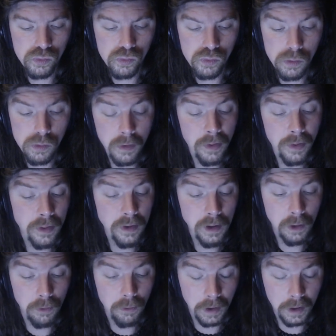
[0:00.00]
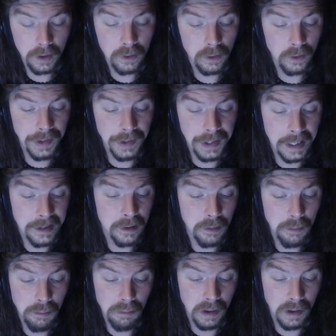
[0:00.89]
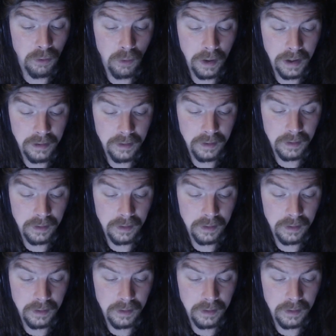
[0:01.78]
Theoretical net bit rate?